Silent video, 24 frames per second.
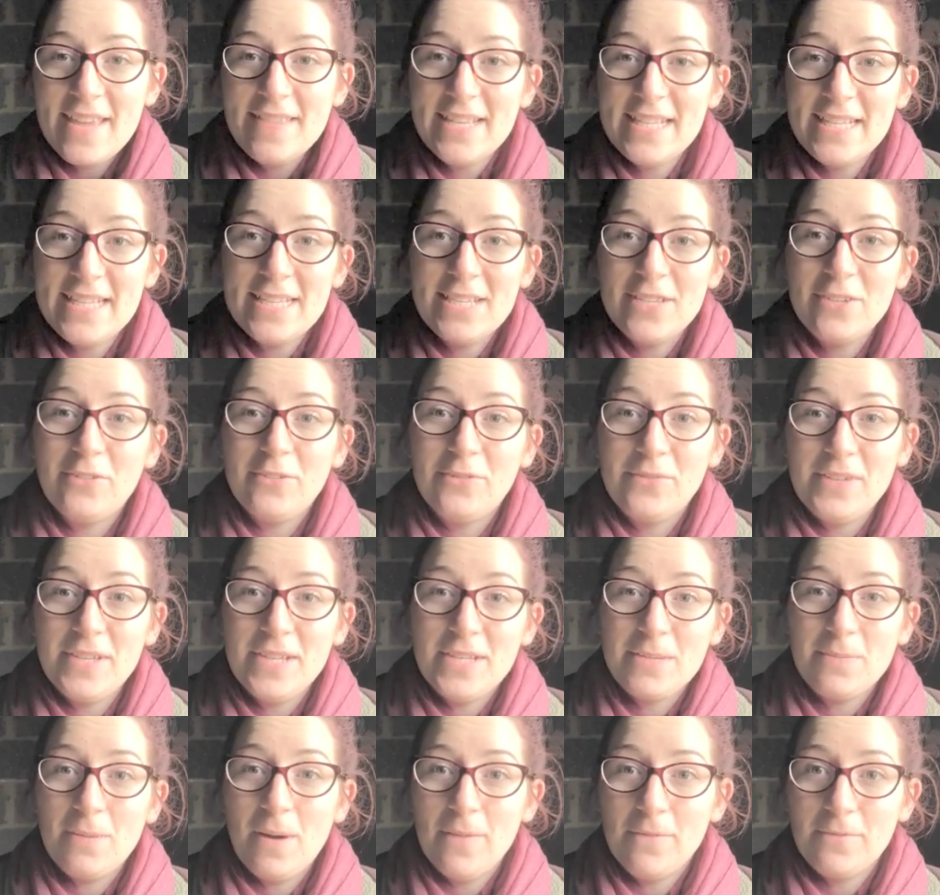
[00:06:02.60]
Okay, this is an
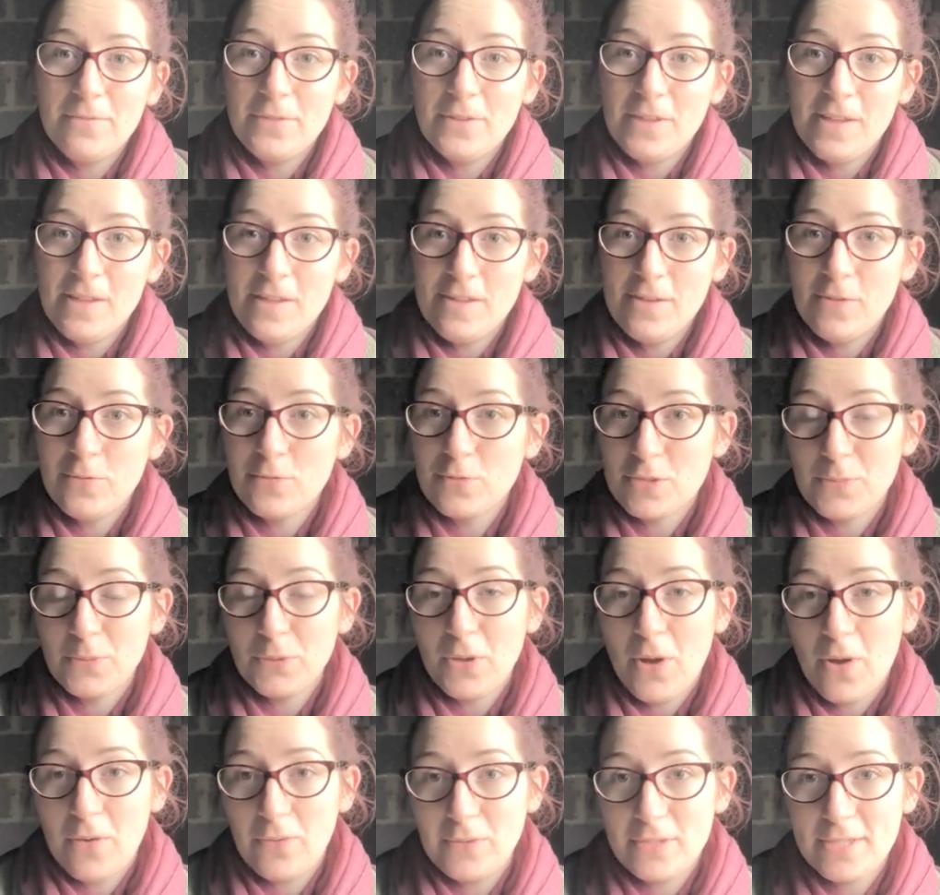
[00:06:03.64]
obvious one for all
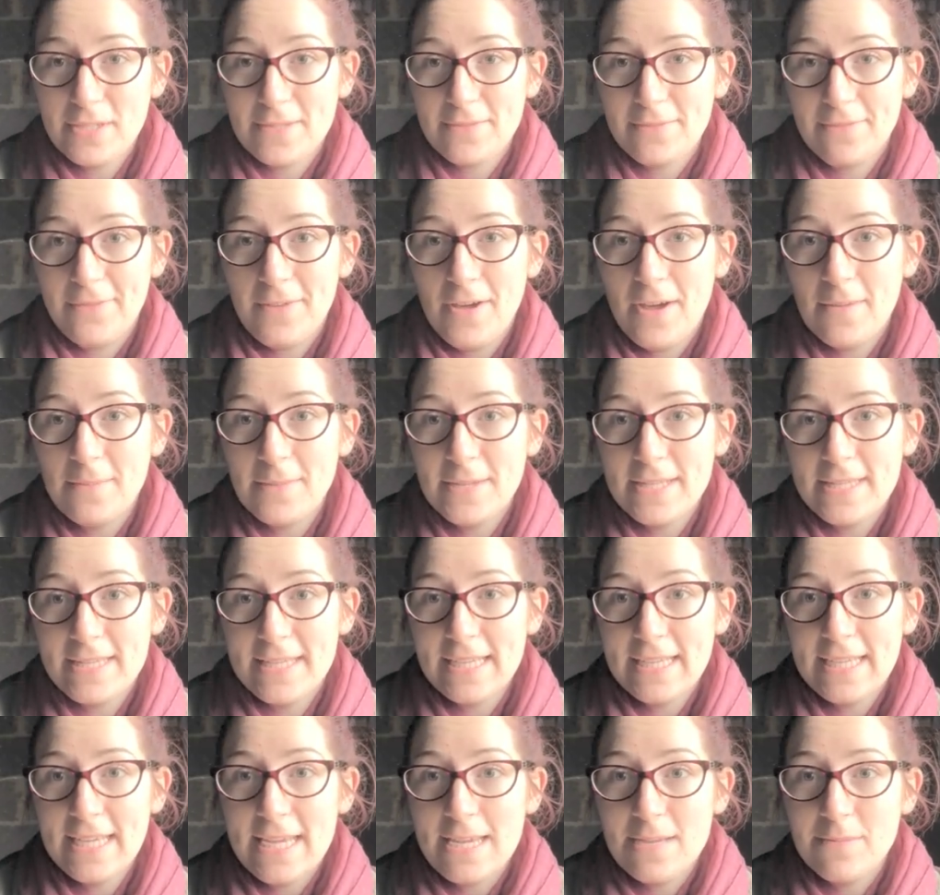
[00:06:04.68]
smallholders and farmers
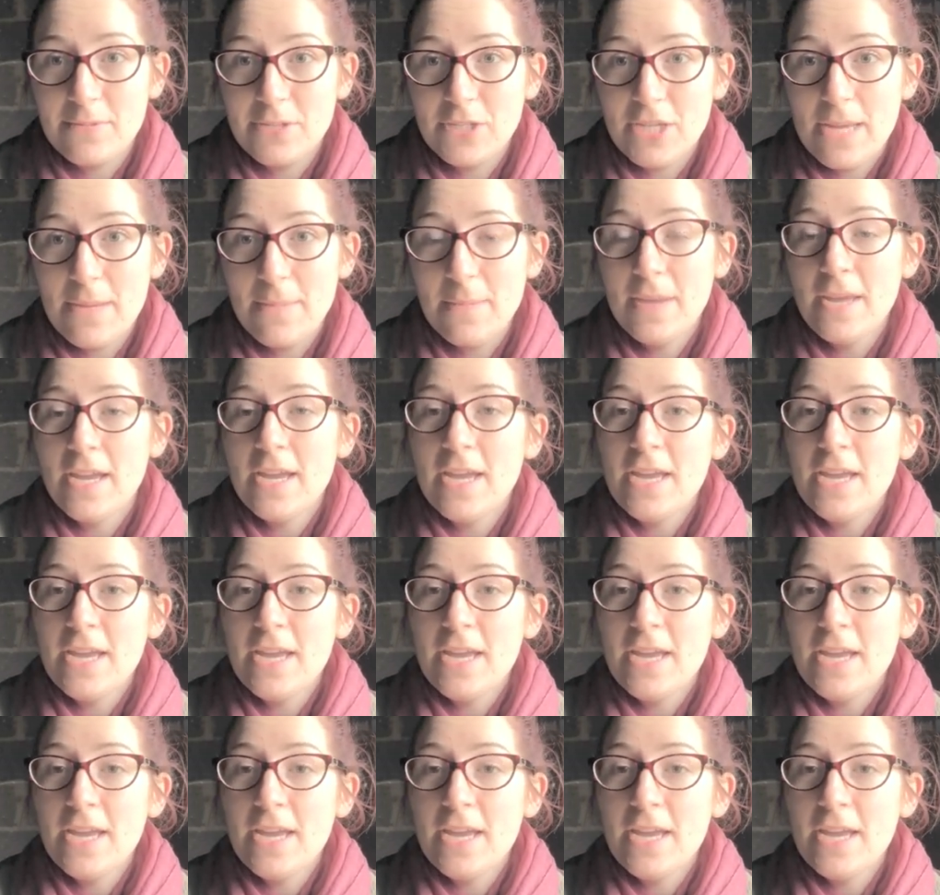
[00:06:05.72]
that keep sheep.